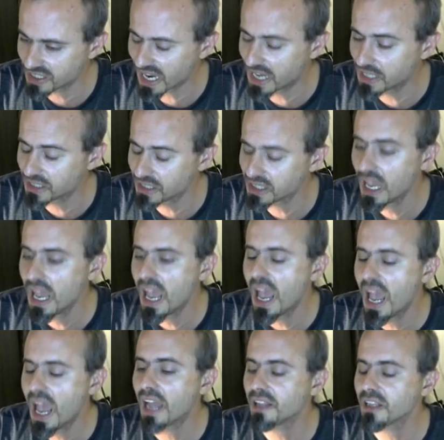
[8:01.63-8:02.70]
in science
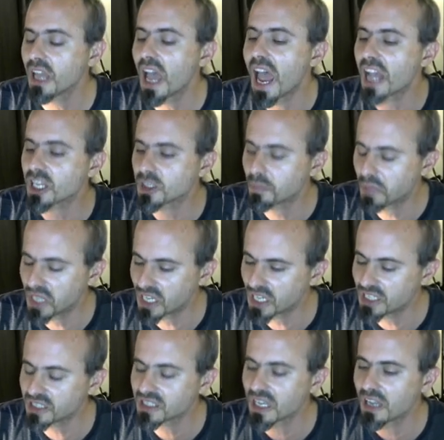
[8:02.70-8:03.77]
and
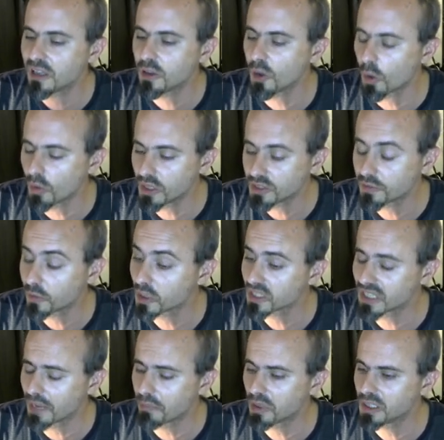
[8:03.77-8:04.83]
experience and knowledge. For
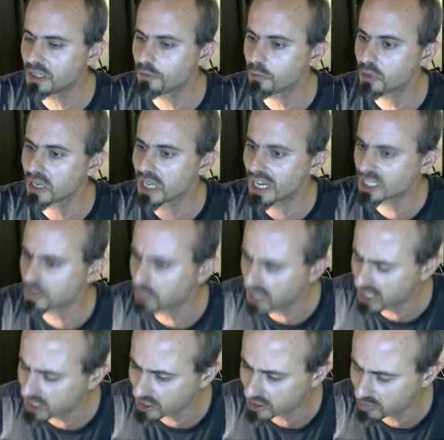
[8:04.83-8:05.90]
example, if we are
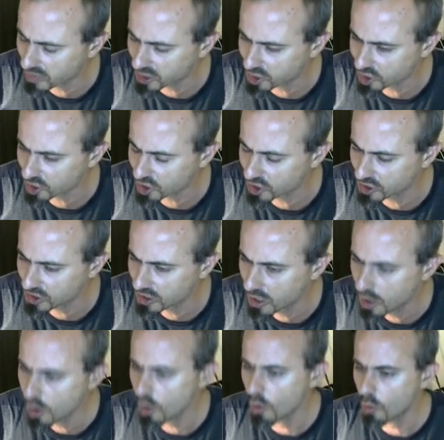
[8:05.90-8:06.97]
experienced
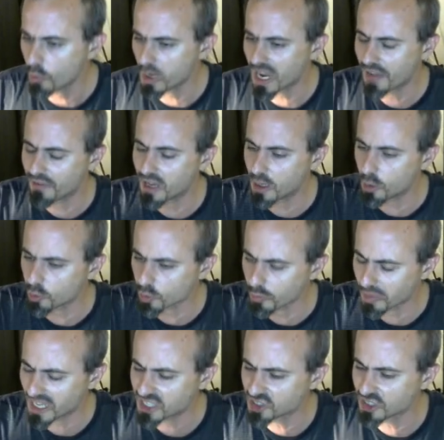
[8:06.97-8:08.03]
magicians, we have a
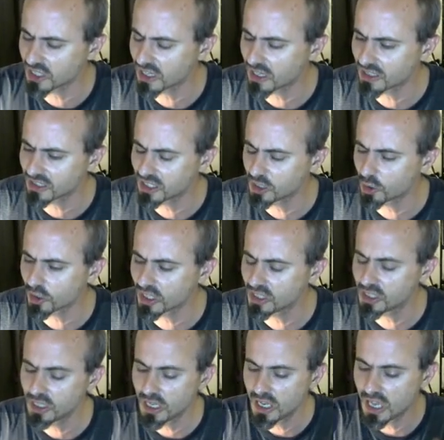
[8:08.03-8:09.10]
robust general
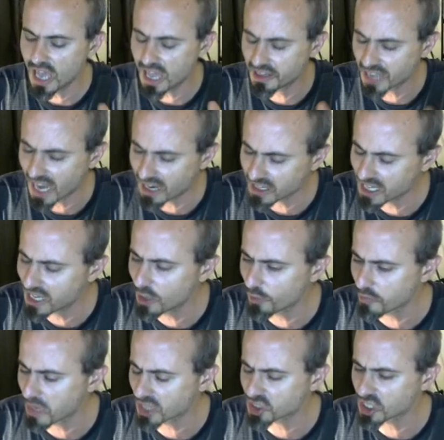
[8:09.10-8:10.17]
theory, an array
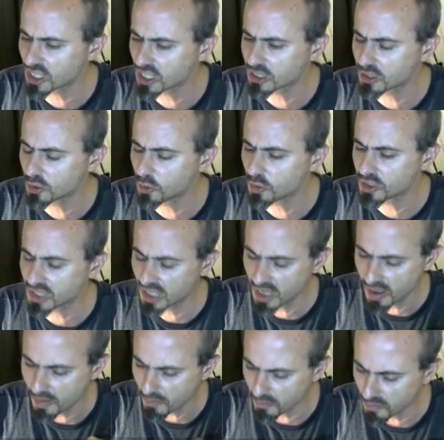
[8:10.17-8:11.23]
of magical tools,
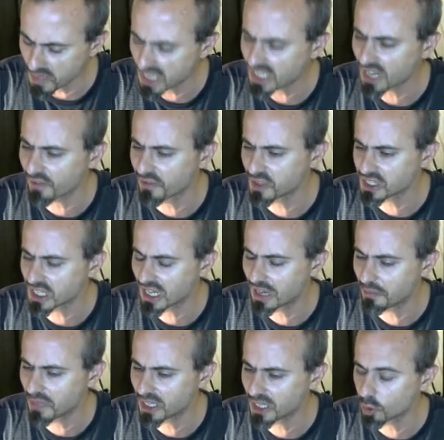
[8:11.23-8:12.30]

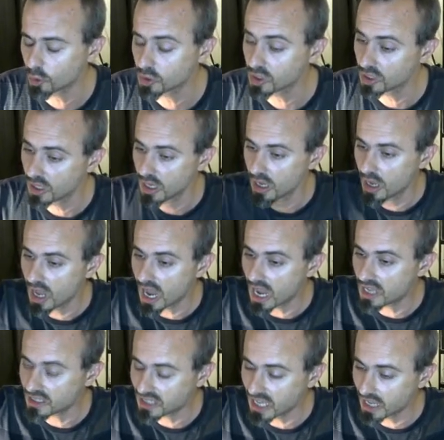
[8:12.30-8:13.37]
metaphysical methods,
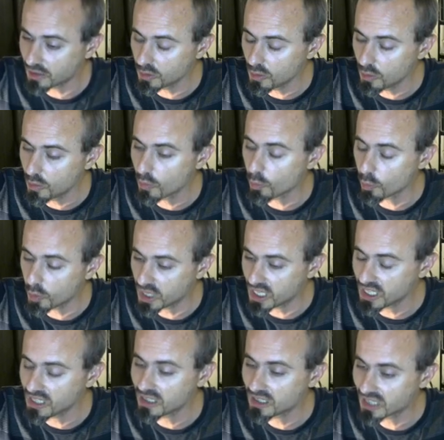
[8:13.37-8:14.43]
and then
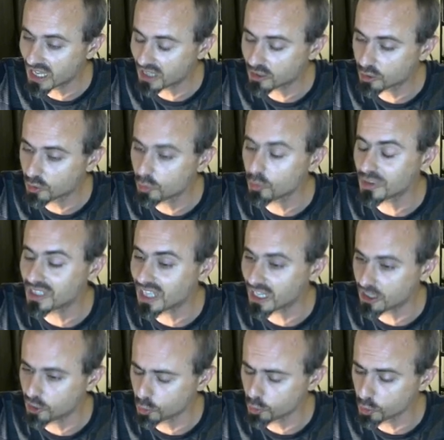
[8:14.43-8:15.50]
we tend to
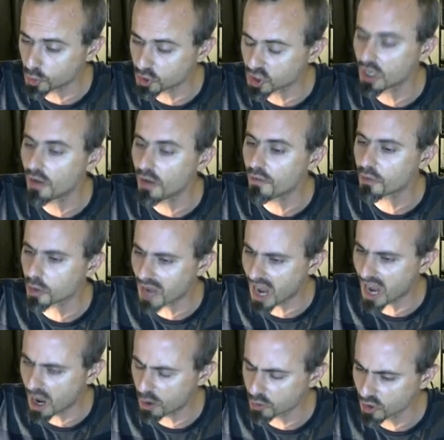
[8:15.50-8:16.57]
deduce from
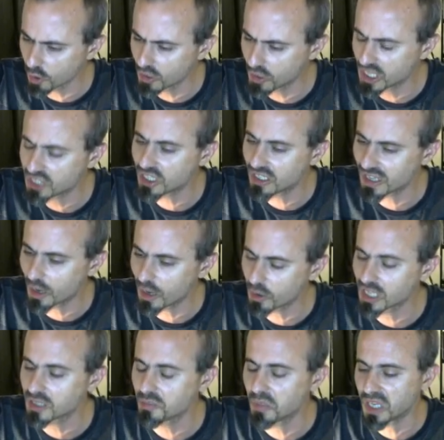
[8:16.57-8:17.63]
our knowledge and
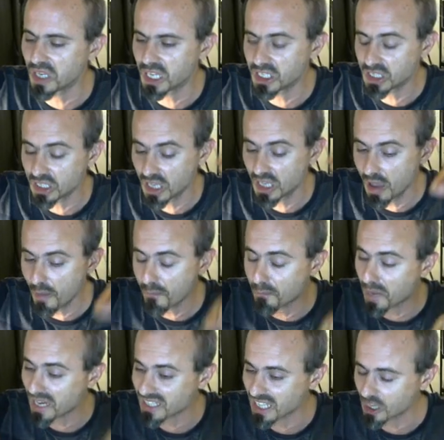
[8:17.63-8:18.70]
our experience
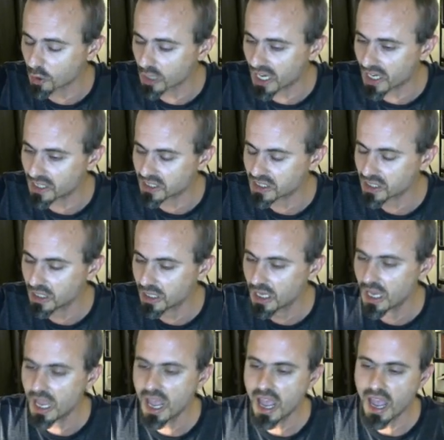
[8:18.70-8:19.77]
particulars.
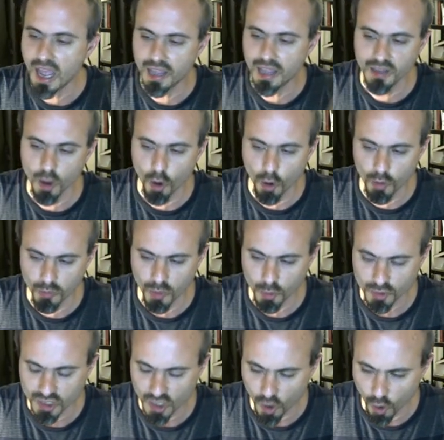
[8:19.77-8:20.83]
And
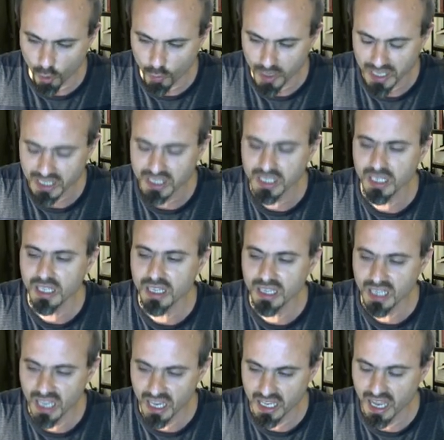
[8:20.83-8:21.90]
almost always
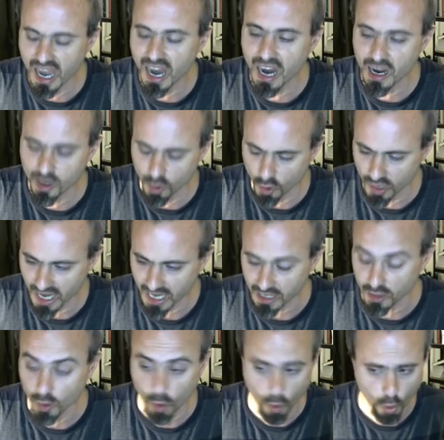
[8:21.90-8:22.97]
they are
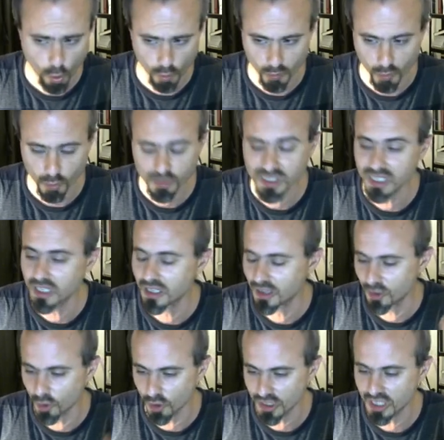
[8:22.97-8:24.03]
correct, almost,
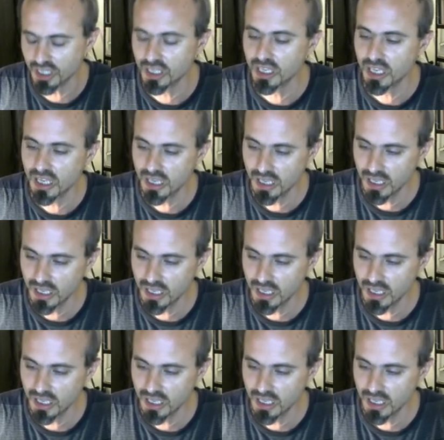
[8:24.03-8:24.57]
not